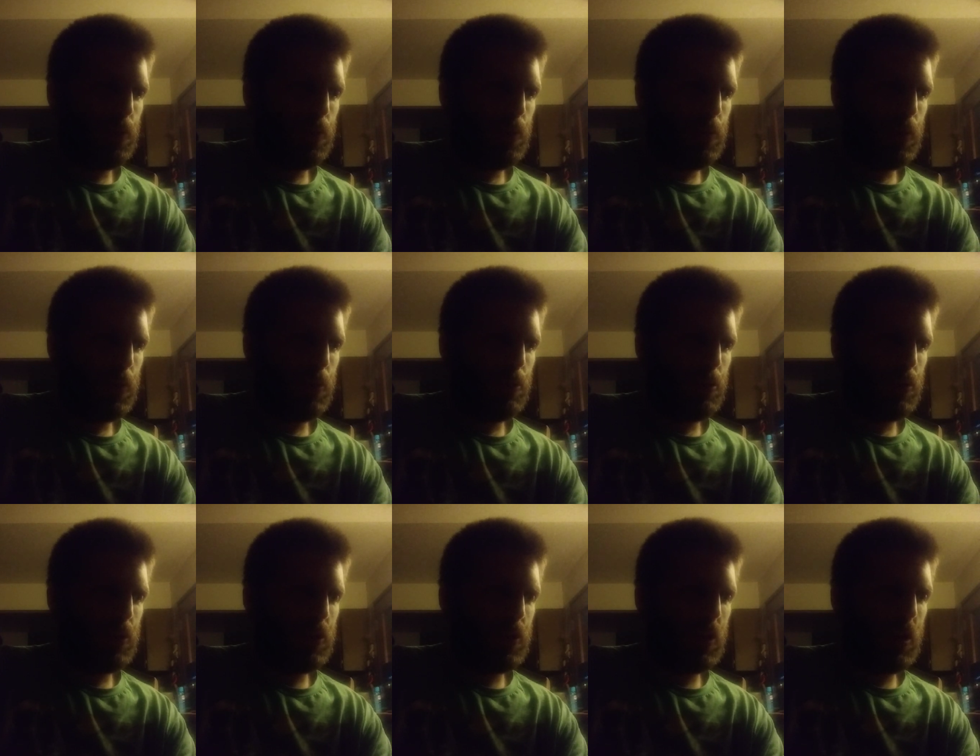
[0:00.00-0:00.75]
people
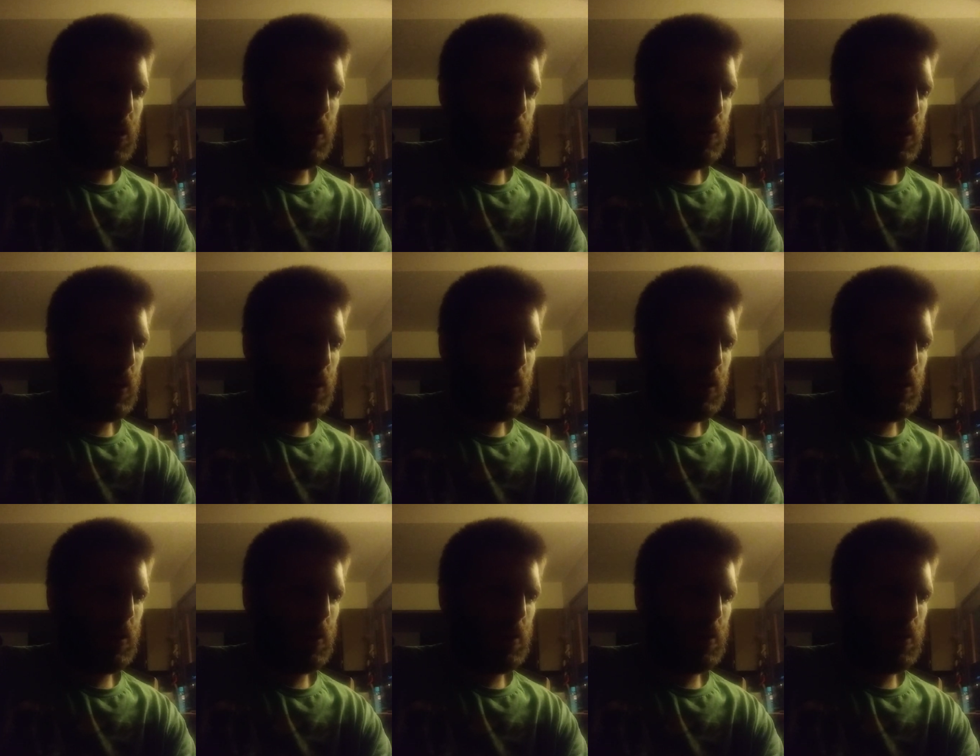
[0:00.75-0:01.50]
are starving,
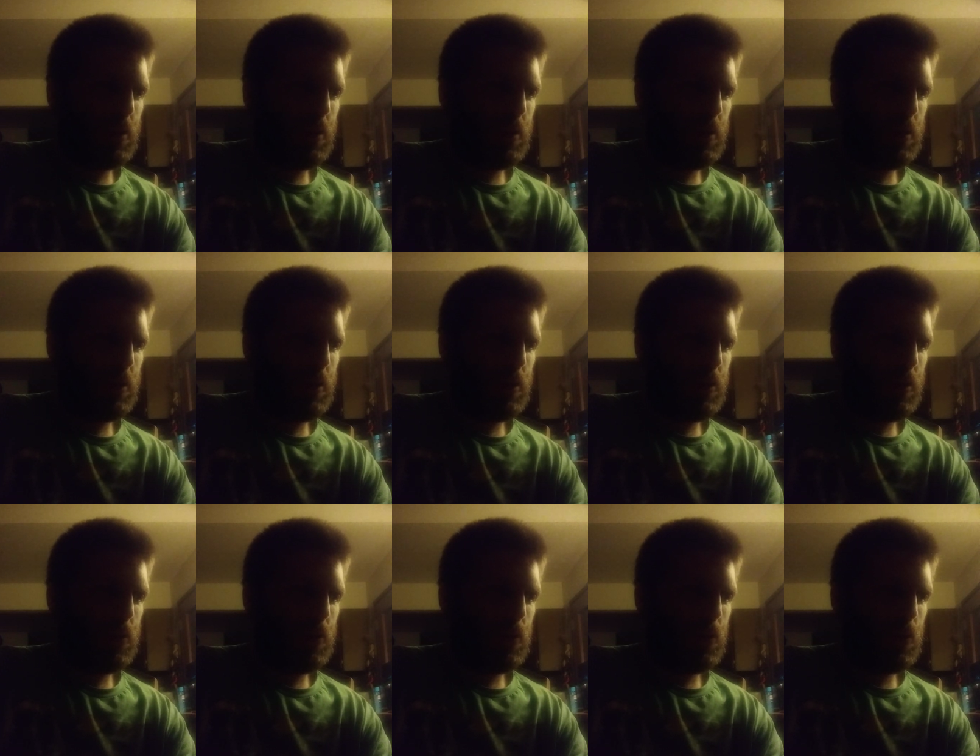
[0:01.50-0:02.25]
and
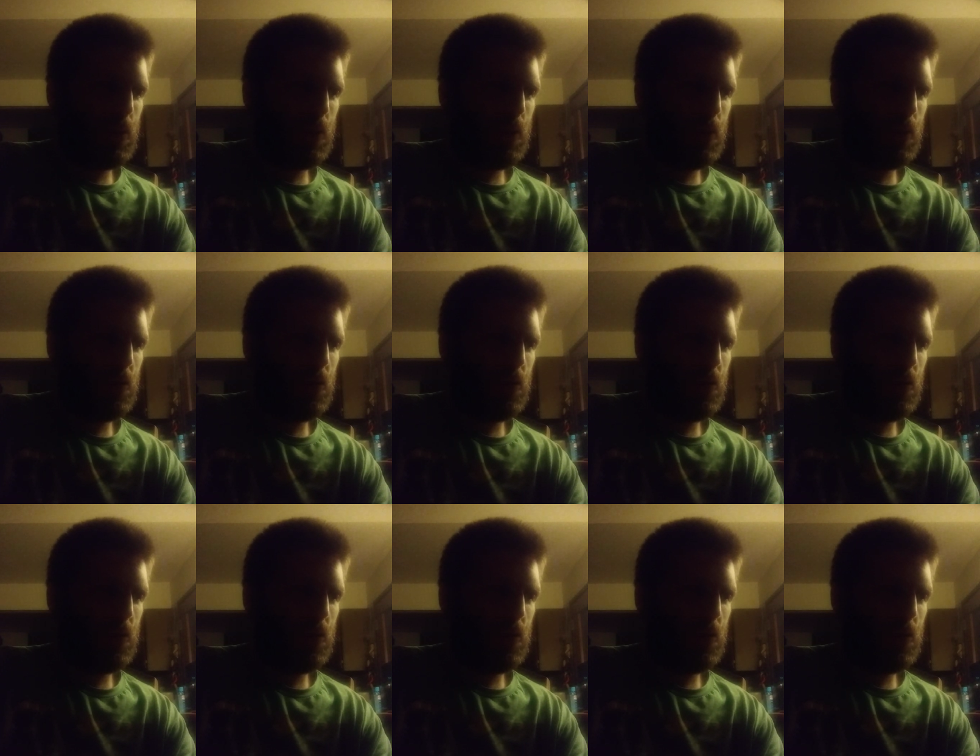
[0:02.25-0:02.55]
a